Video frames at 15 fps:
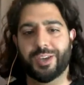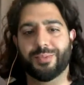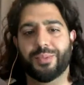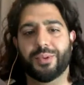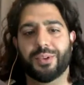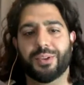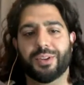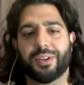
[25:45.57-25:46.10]

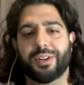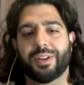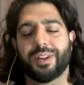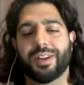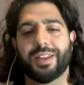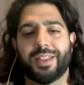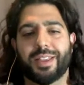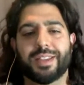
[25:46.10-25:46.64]

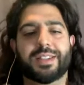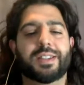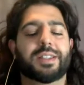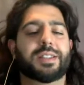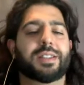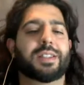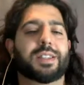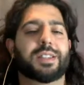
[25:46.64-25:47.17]
people,
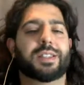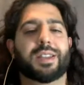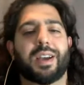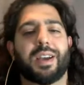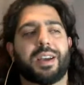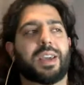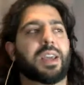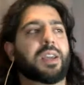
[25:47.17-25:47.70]

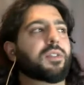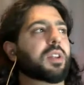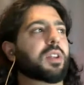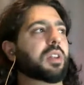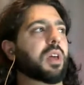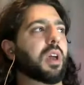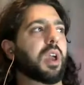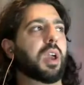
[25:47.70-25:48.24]

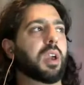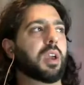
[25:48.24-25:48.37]
even